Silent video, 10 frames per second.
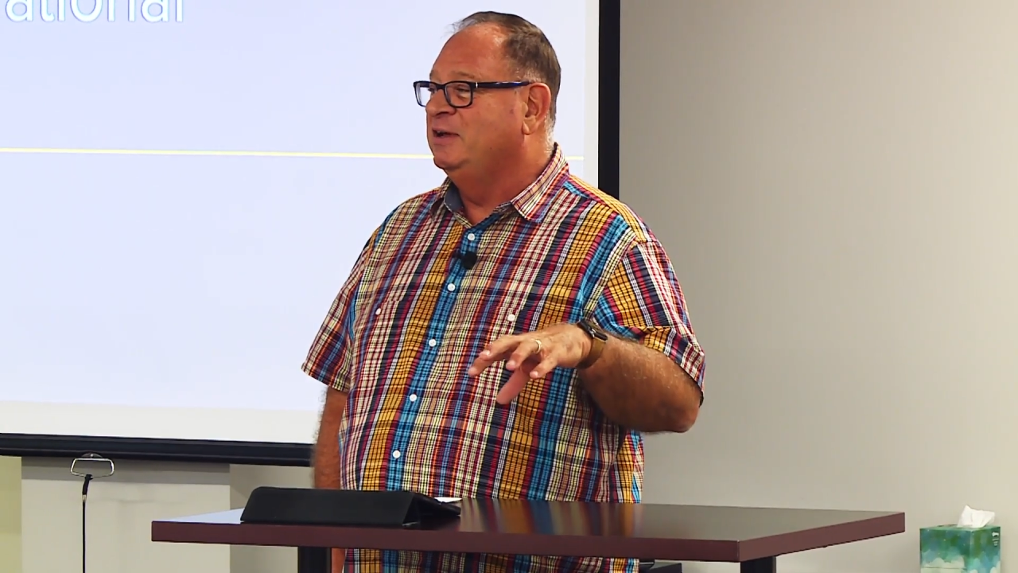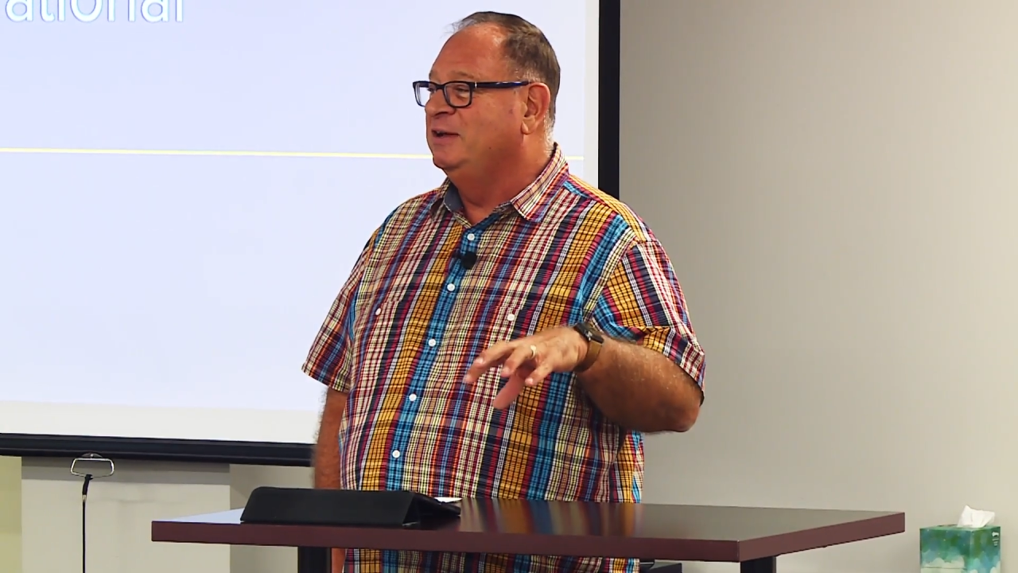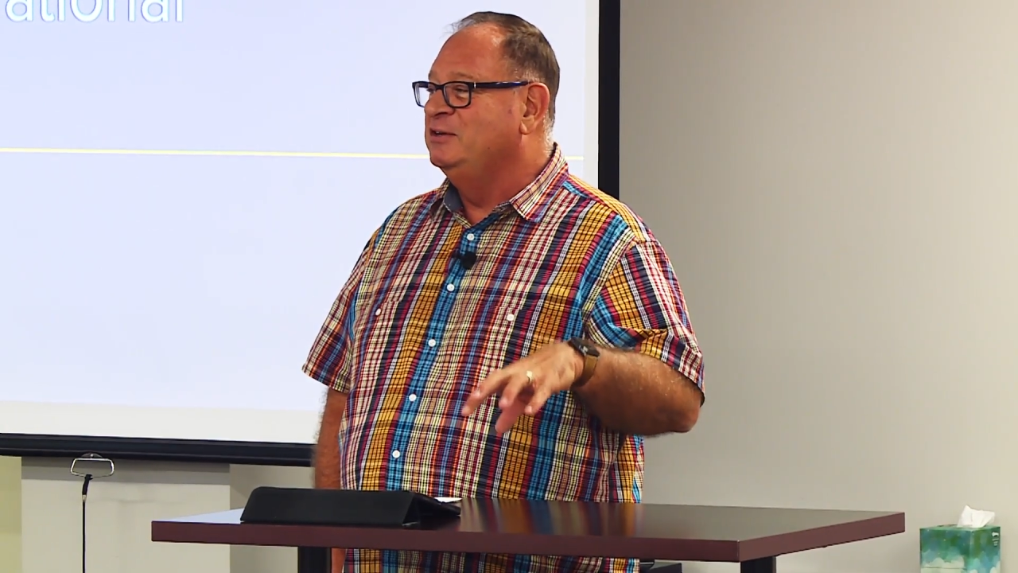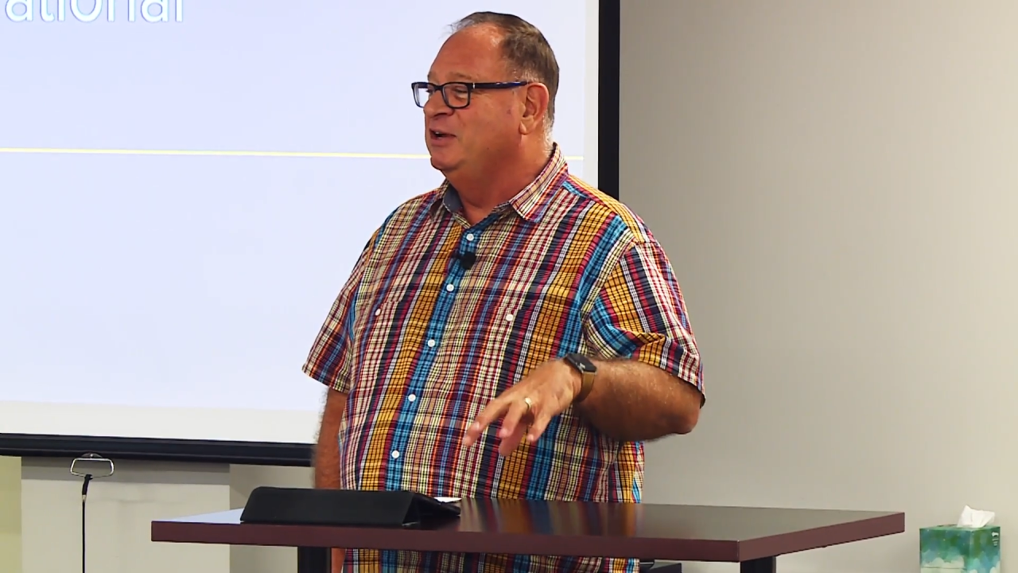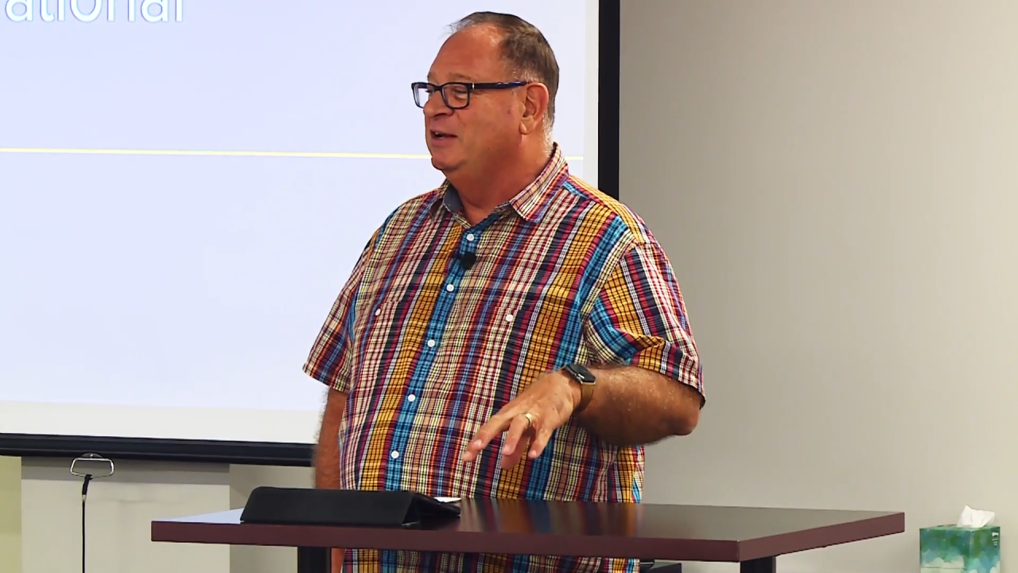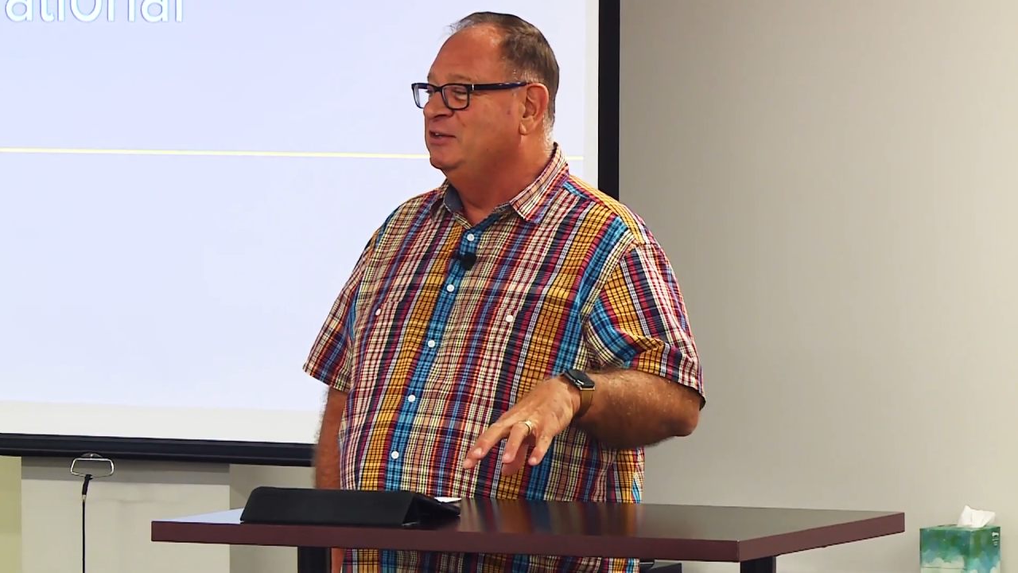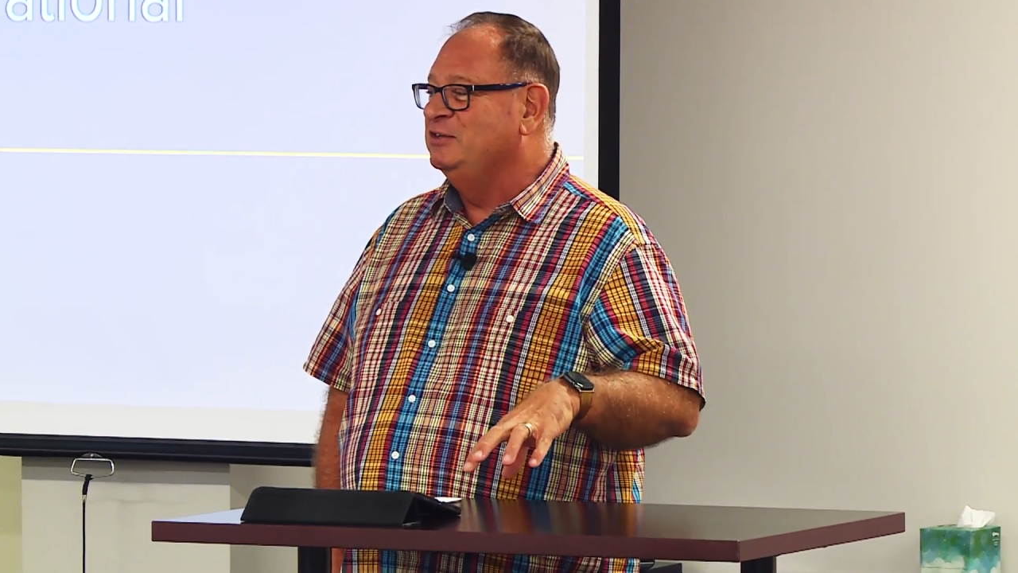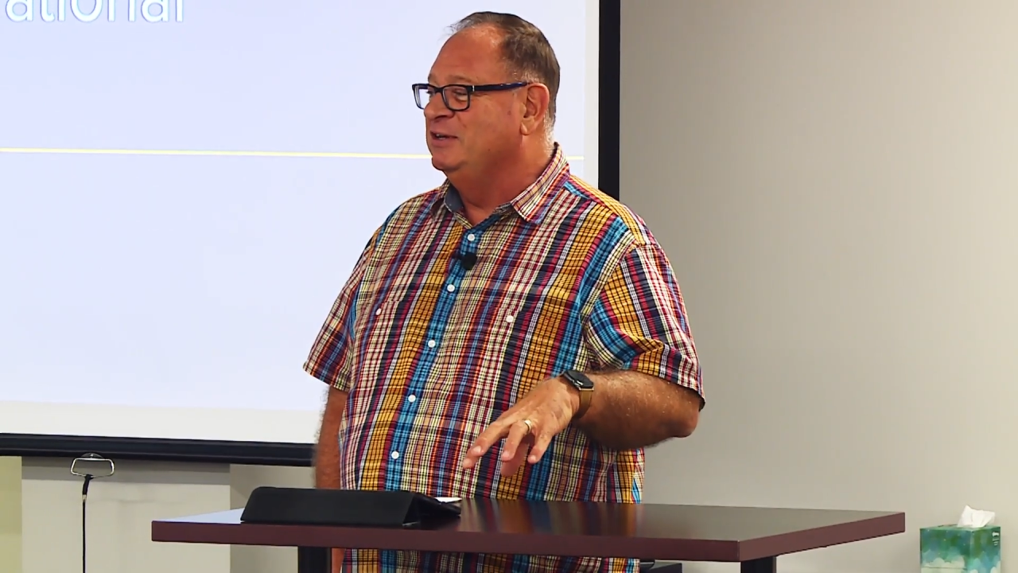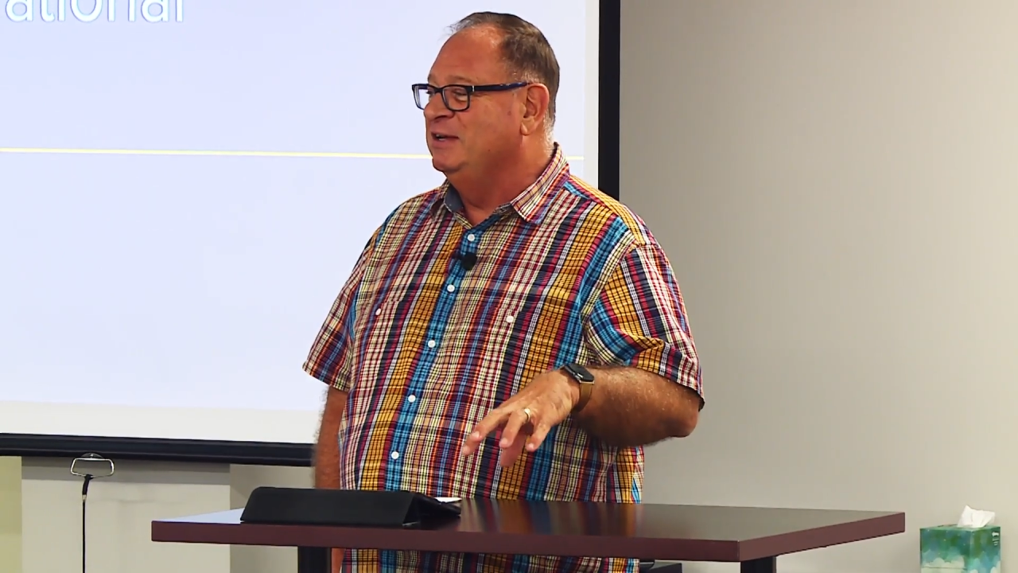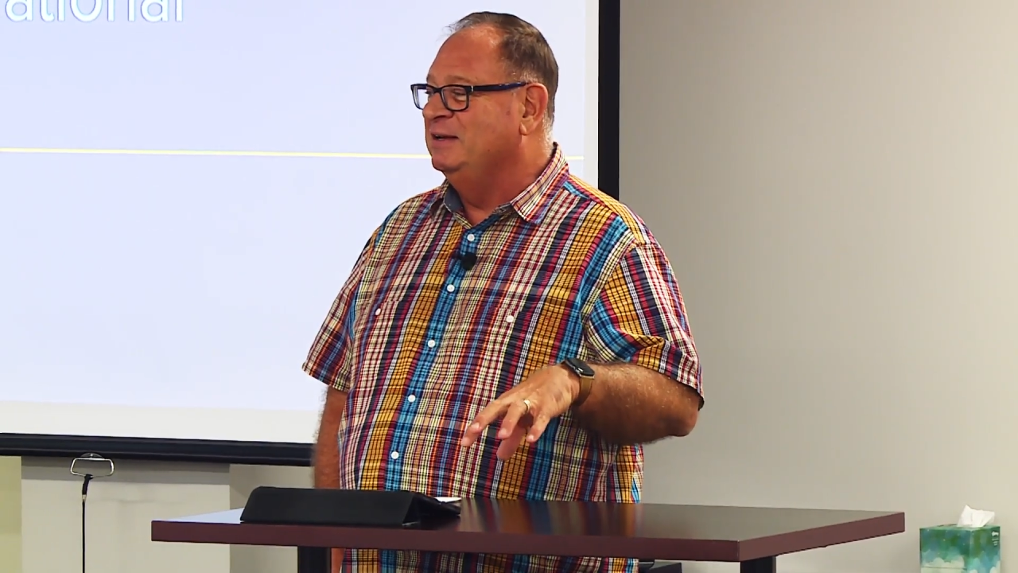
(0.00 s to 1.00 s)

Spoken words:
and Gen Z